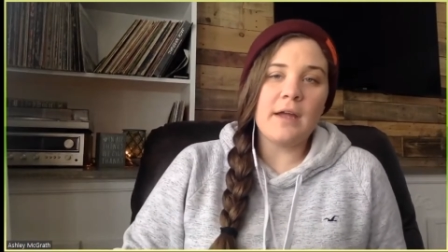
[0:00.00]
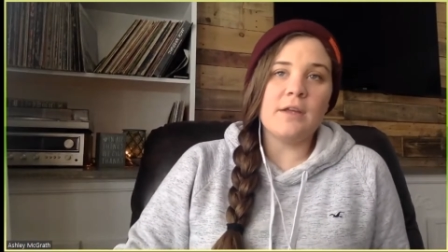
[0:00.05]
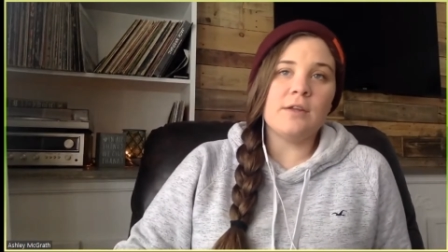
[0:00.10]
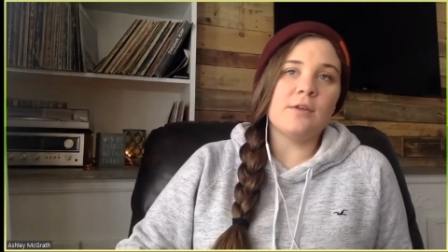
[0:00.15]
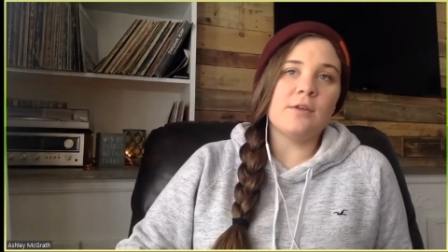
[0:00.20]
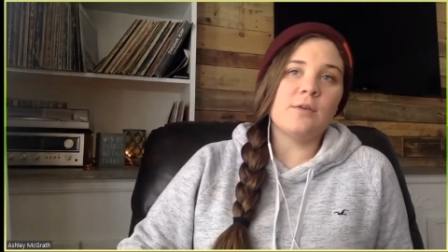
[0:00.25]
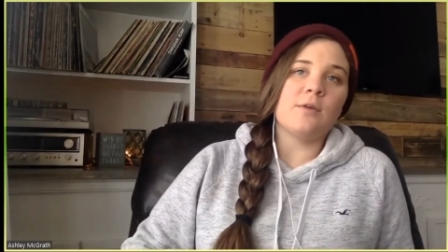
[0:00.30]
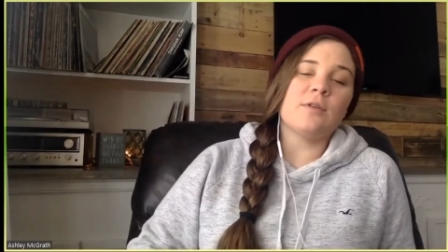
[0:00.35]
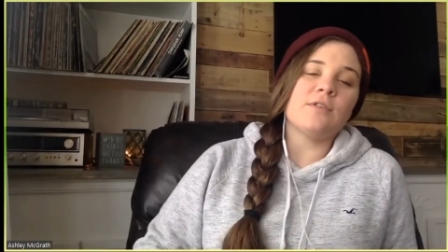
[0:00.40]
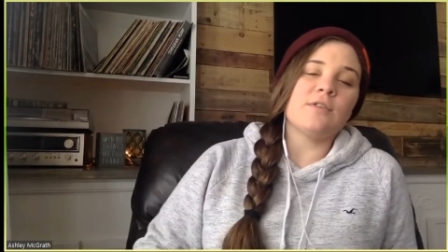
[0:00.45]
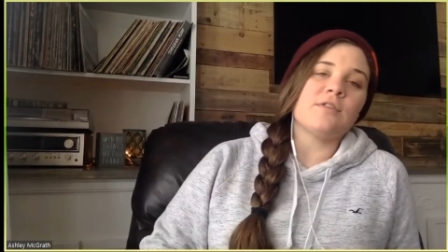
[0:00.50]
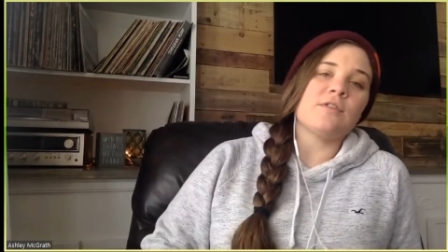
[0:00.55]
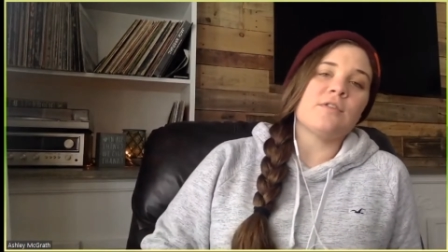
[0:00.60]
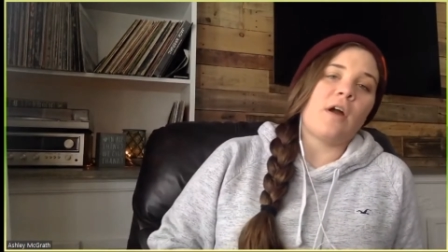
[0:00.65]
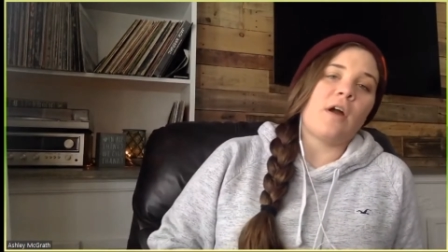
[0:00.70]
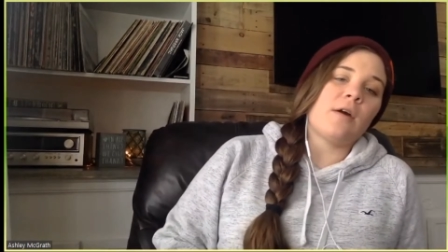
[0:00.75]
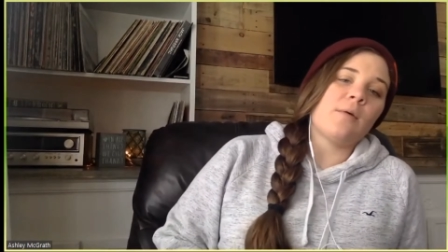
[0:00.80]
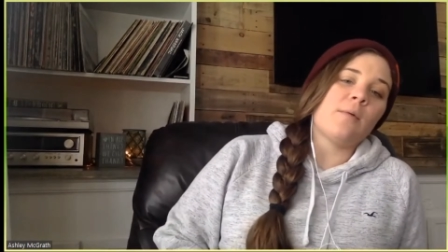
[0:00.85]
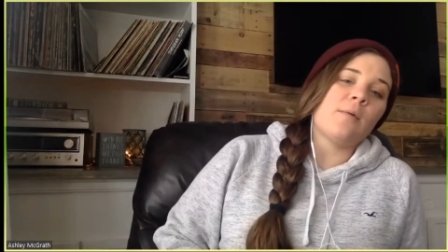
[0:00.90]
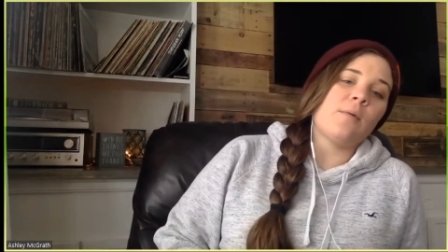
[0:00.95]
You can
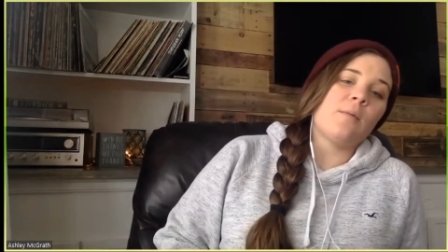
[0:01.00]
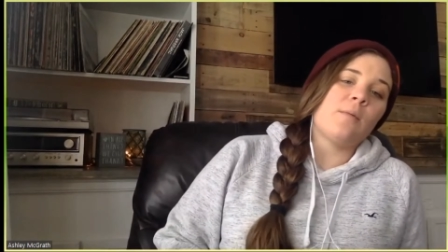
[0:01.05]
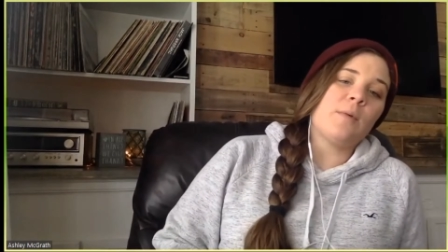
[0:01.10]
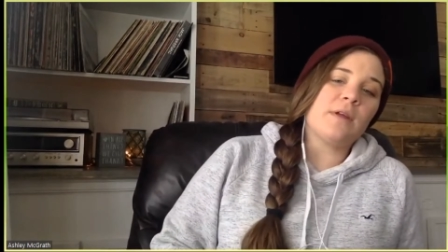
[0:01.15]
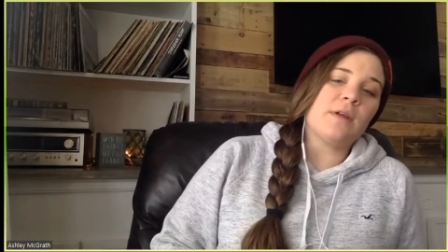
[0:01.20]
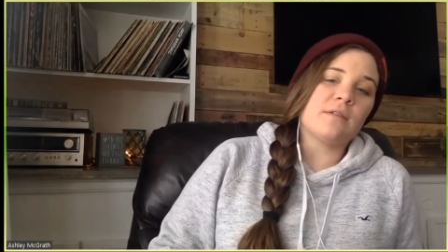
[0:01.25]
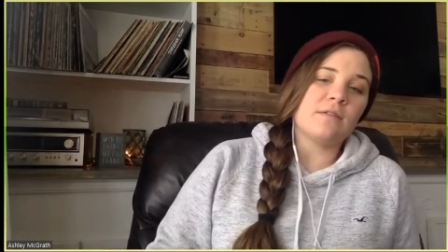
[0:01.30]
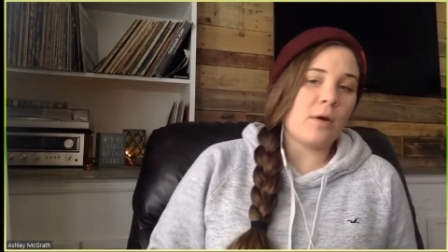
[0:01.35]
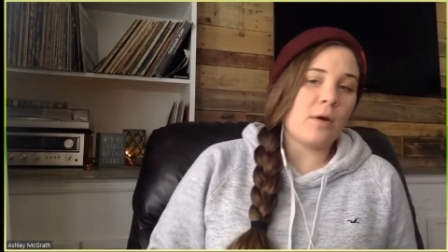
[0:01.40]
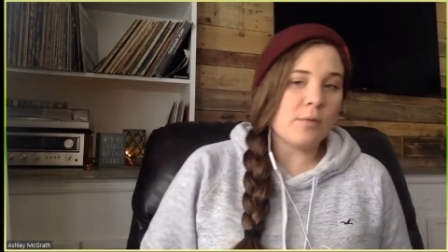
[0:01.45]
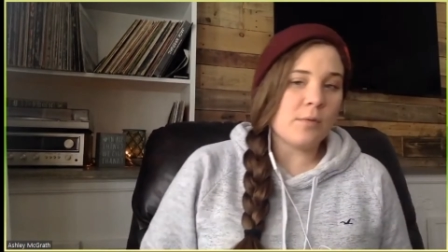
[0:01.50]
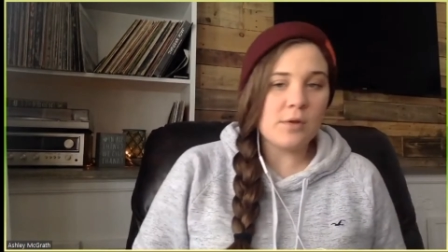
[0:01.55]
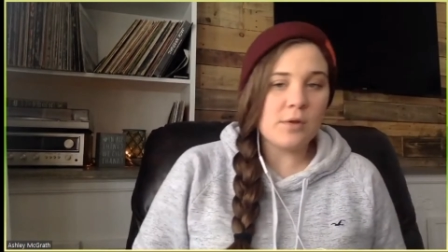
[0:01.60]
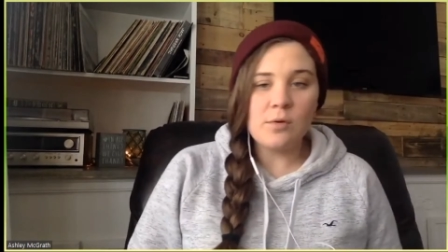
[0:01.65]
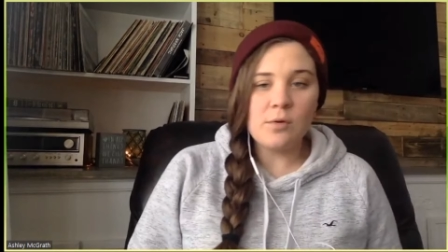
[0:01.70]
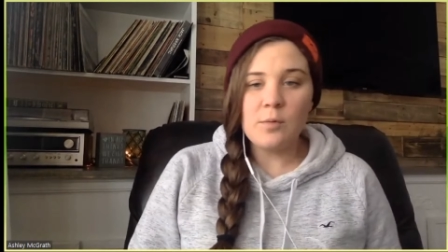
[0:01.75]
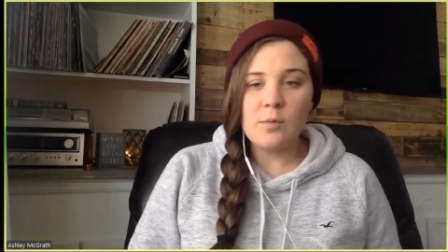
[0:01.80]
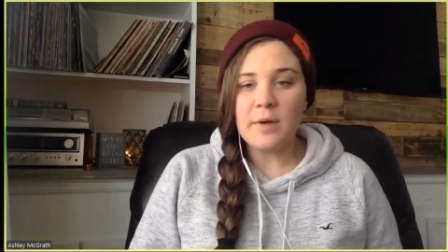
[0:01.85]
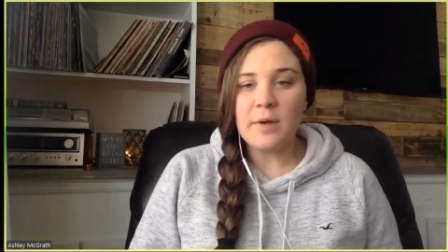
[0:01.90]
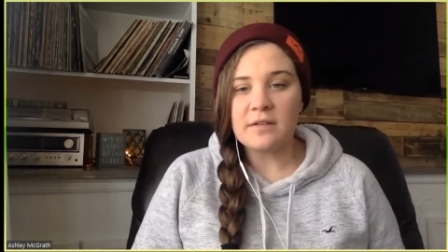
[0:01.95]
start. We could start with
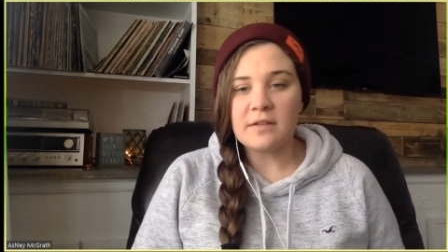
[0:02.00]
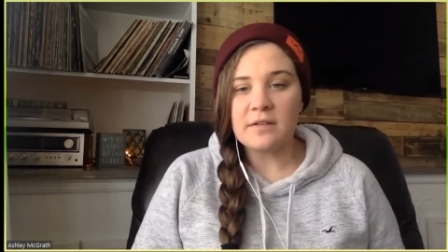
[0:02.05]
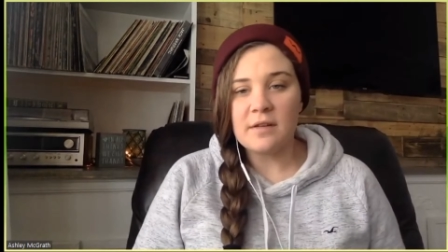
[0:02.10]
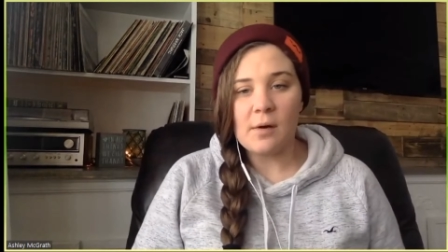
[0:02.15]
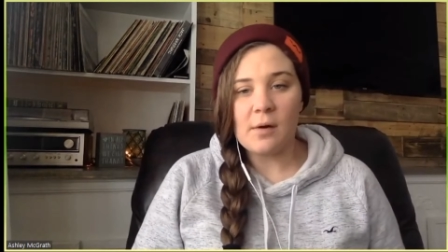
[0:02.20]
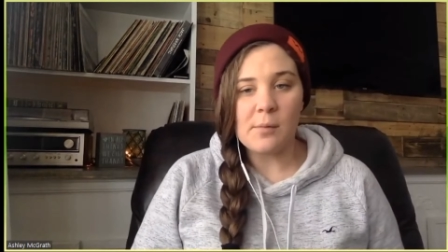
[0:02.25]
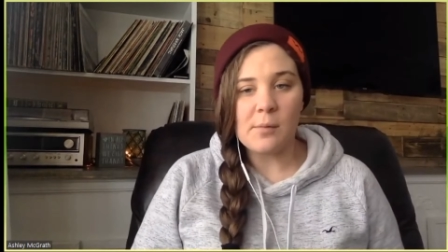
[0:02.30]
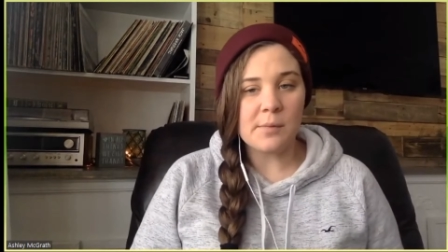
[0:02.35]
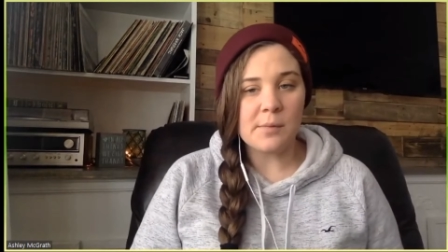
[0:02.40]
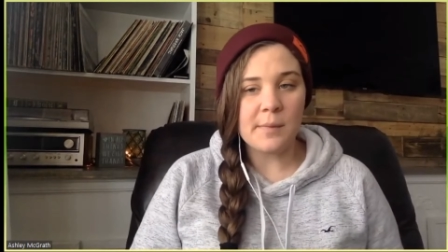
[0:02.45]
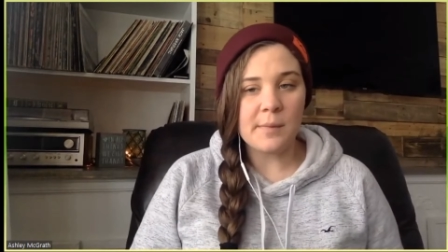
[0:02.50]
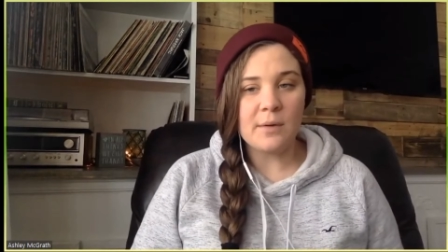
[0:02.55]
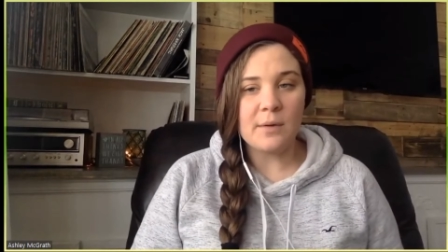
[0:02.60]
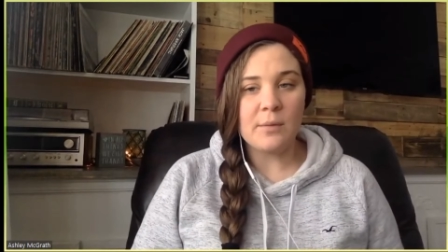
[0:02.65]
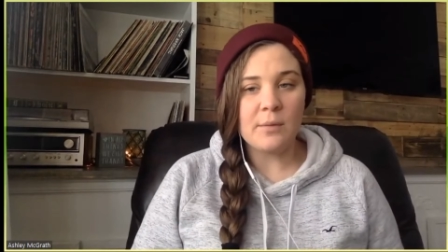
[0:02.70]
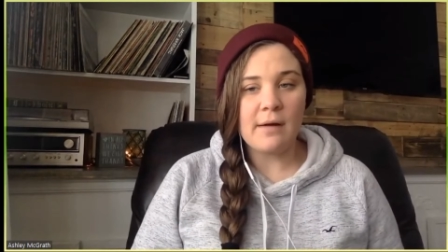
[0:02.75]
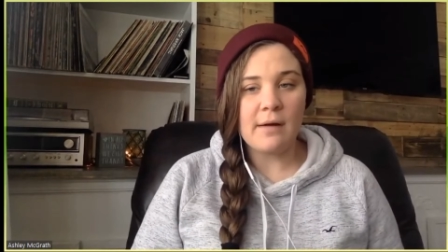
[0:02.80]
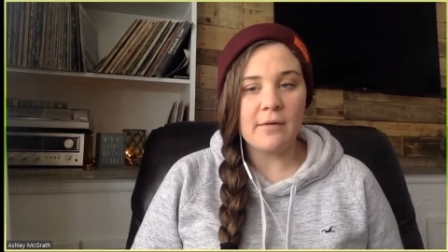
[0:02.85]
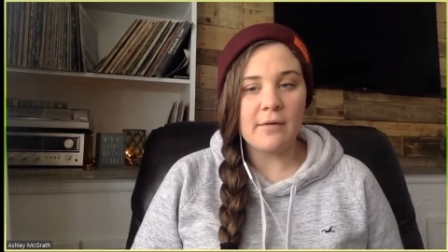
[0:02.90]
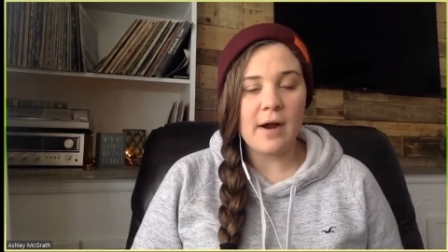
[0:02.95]
you. We could start with me.
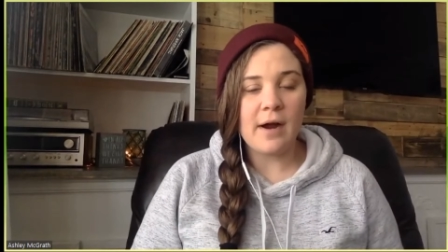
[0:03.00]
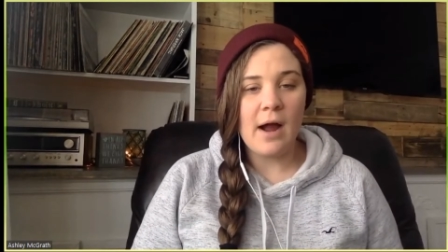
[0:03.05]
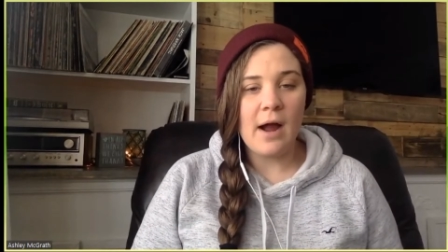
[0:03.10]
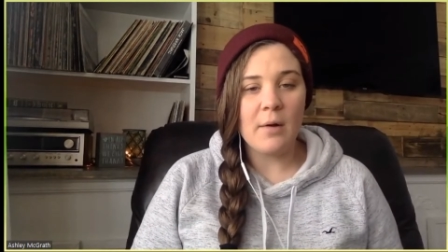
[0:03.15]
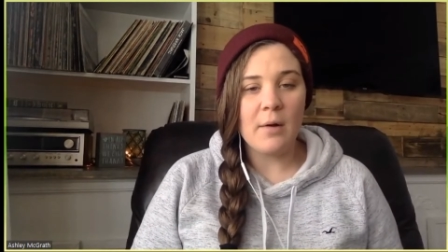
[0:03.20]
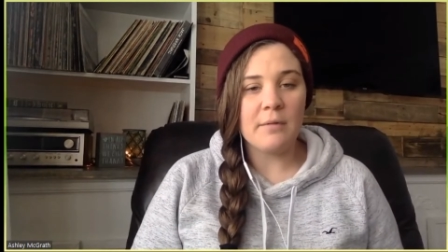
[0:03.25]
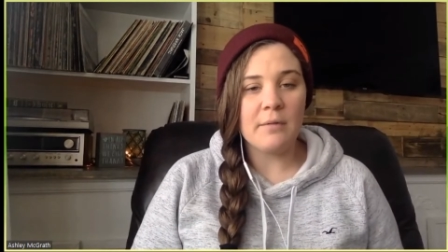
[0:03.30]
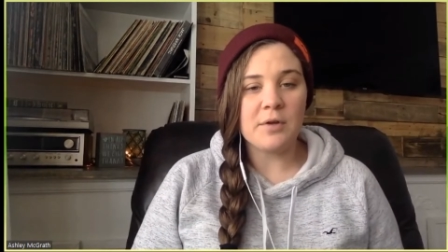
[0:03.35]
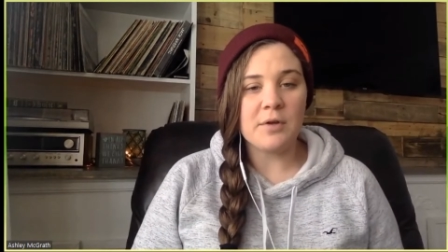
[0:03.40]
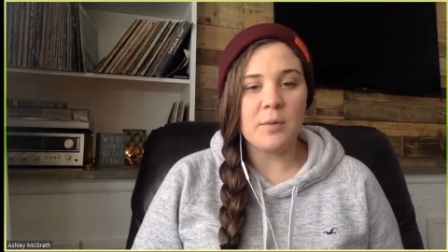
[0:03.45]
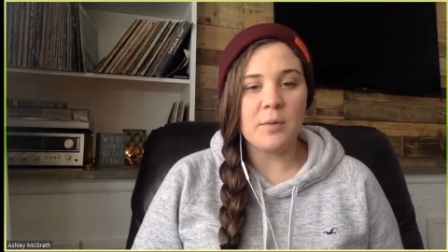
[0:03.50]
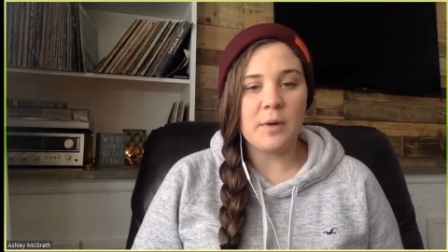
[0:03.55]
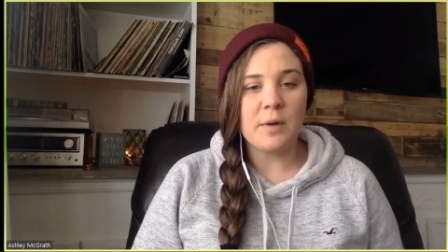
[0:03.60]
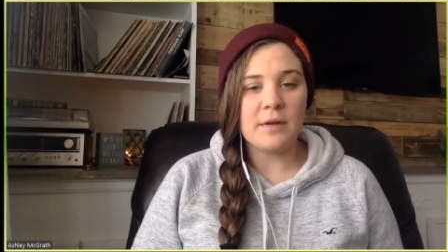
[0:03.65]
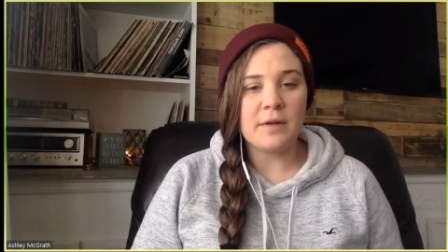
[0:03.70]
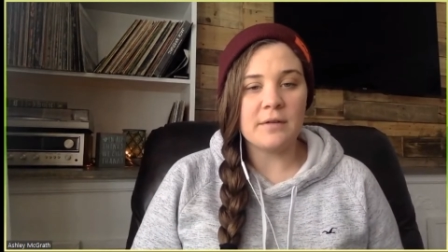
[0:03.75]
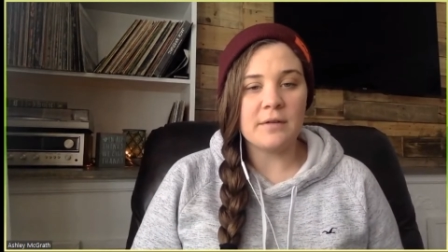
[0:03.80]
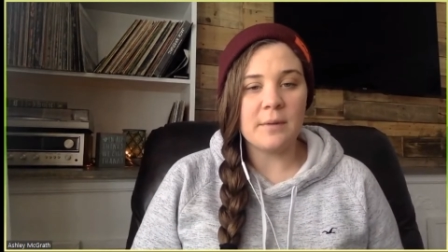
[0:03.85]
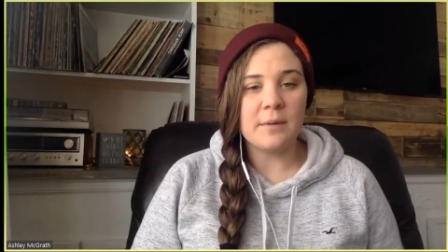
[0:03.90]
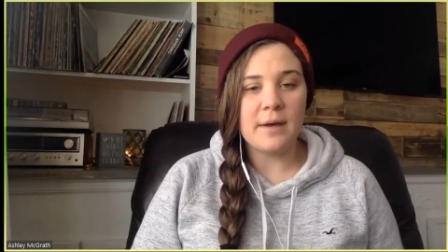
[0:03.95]
Whatever, however you
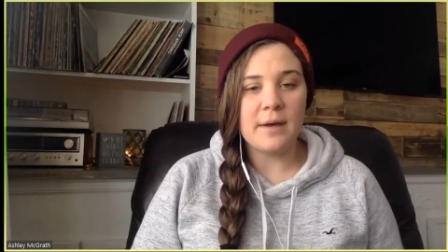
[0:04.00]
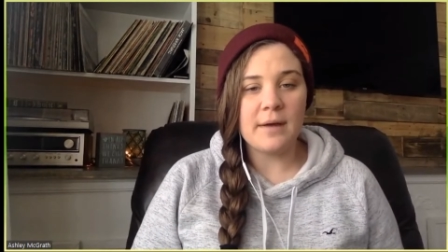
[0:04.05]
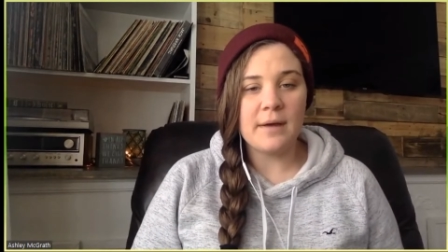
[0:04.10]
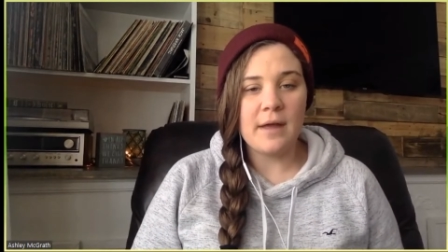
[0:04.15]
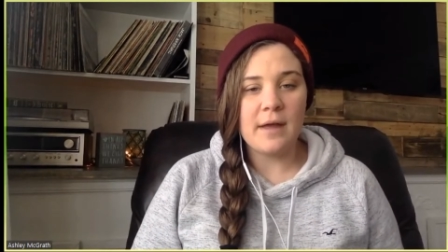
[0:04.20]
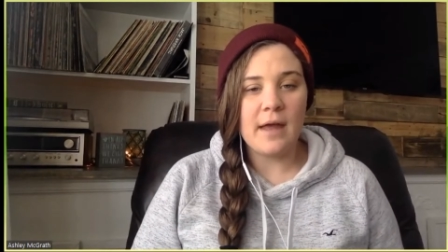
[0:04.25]
want to do it.